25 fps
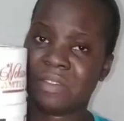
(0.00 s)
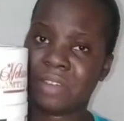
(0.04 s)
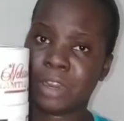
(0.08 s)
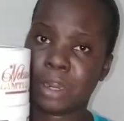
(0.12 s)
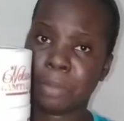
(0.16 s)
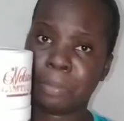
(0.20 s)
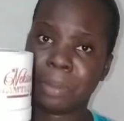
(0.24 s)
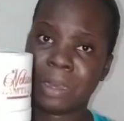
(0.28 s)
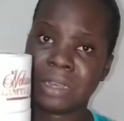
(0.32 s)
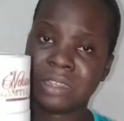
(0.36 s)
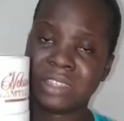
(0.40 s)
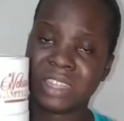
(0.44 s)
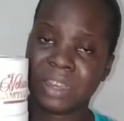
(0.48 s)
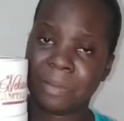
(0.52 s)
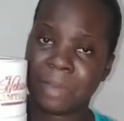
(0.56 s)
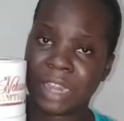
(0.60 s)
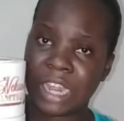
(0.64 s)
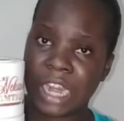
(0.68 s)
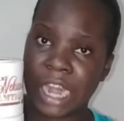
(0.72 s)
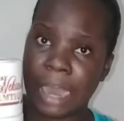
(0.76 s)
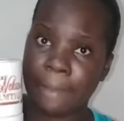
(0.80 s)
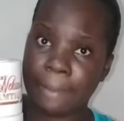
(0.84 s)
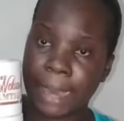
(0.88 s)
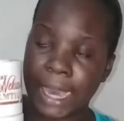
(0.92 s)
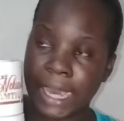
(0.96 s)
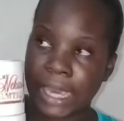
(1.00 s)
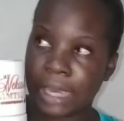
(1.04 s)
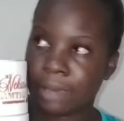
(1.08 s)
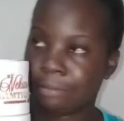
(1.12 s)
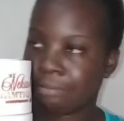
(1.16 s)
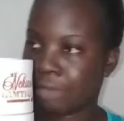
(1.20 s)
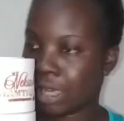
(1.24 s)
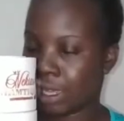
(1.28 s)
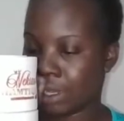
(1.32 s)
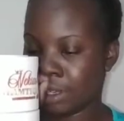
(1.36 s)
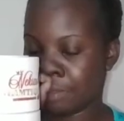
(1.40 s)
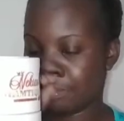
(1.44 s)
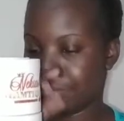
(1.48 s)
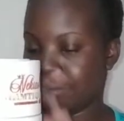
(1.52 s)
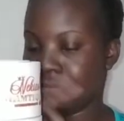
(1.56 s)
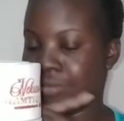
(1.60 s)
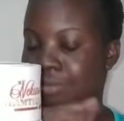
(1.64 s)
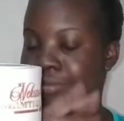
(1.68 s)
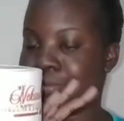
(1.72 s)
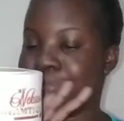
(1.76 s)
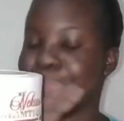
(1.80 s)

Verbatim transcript: do up on sale and i